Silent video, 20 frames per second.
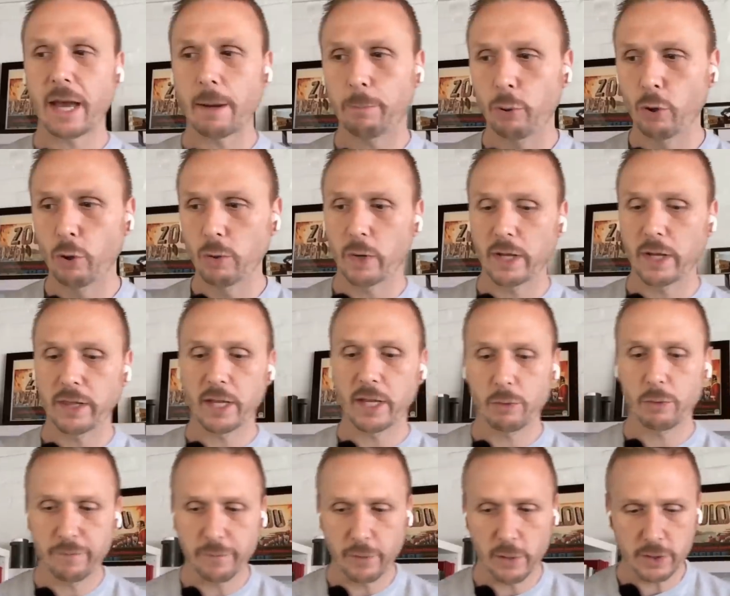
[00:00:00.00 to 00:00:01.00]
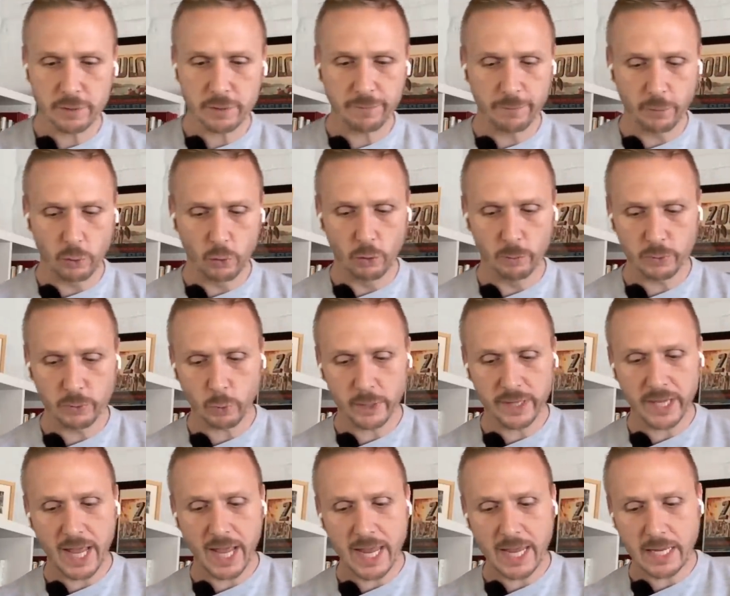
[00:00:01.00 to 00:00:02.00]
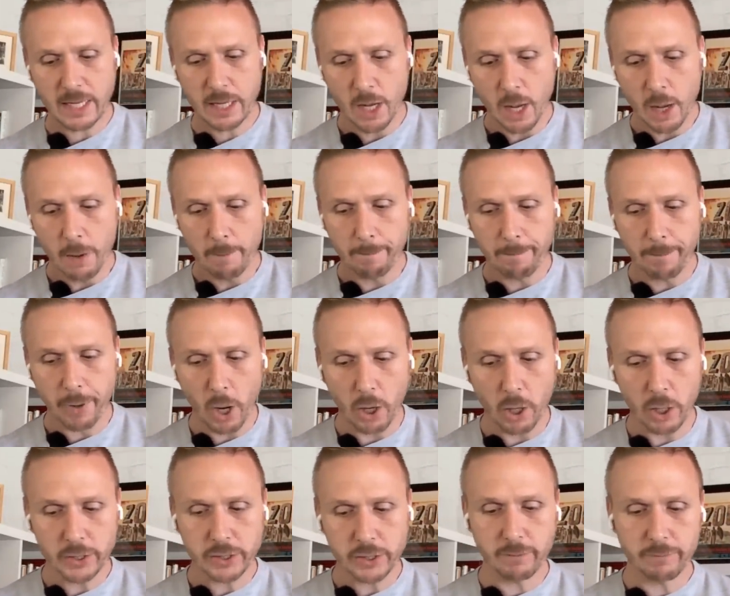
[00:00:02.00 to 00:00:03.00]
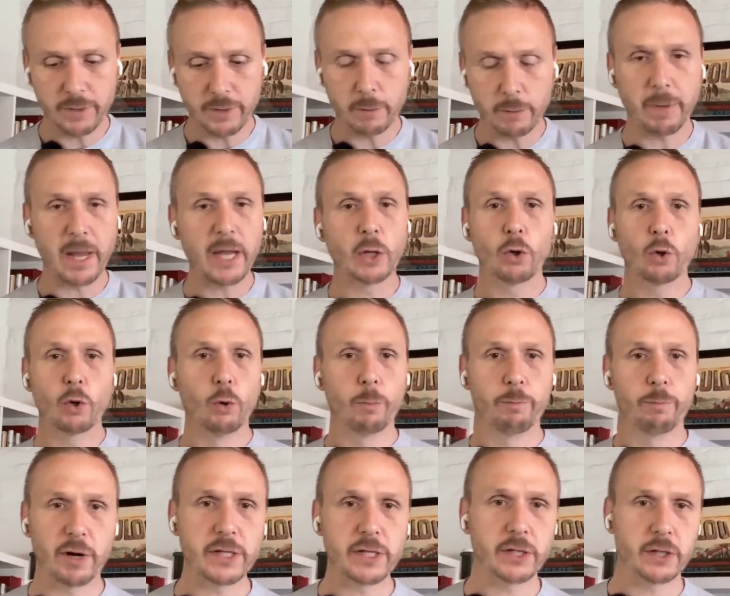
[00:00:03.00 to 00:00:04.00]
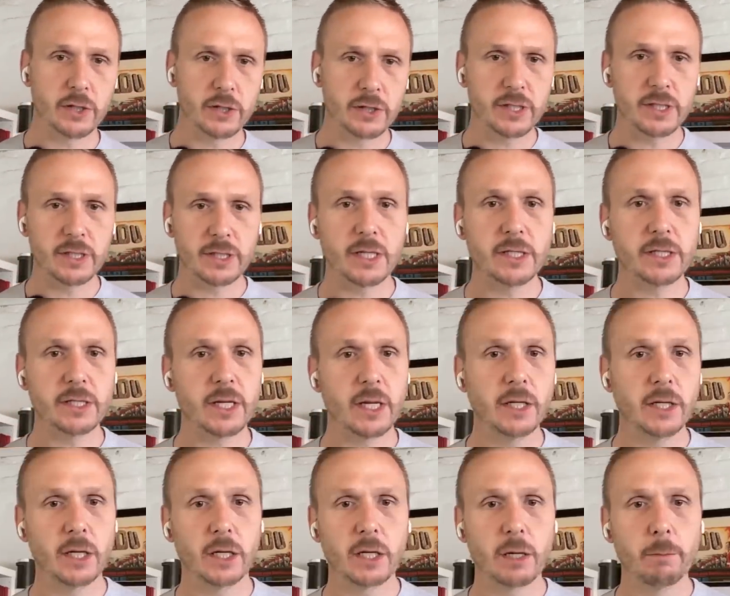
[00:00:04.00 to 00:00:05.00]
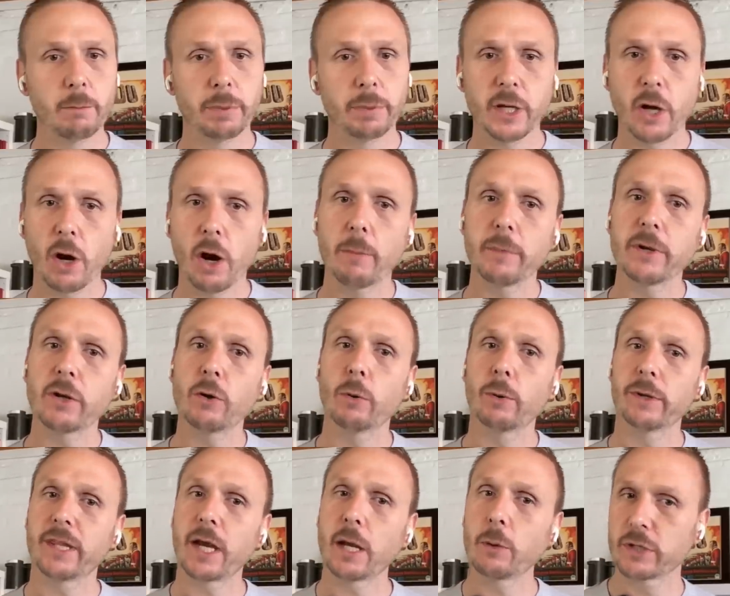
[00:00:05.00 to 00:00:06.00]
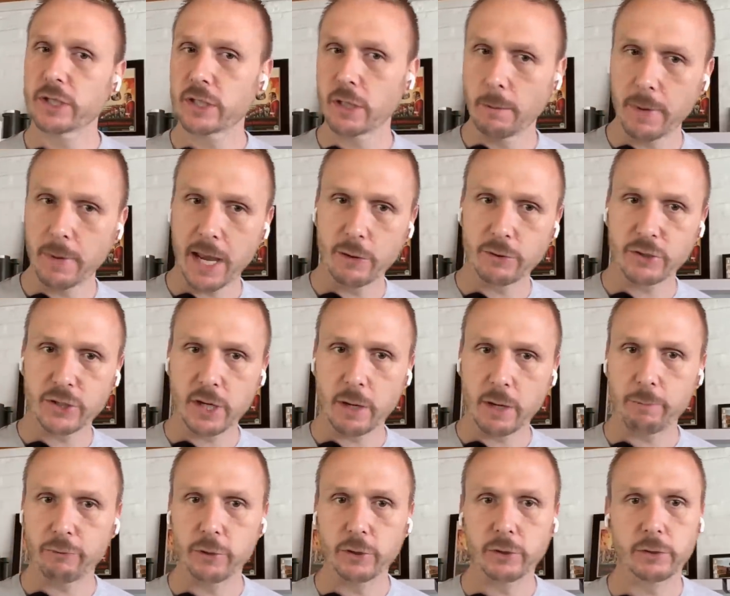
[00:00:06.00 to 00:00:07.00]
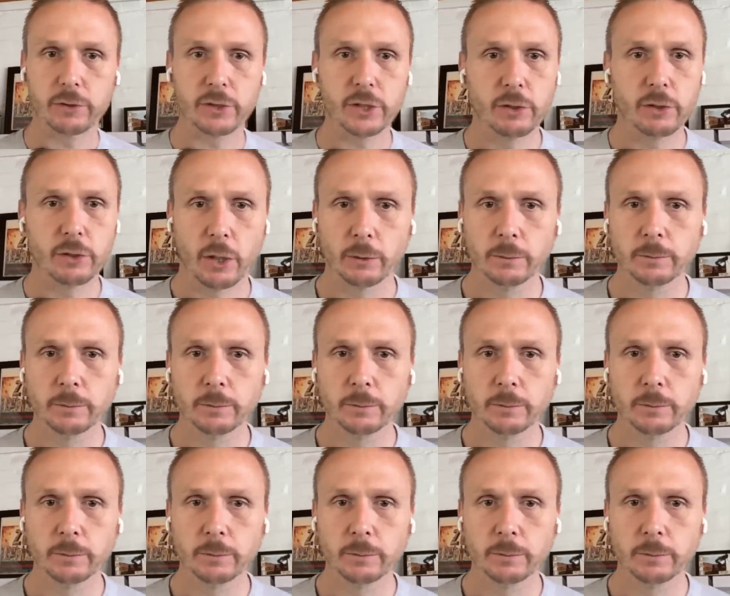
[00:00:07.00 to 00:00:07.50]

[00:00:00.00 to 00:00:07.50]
at that point, when they were first formed, were they part of the Bengal Presidency's East India Company Army, or were they were somehow separate? Do you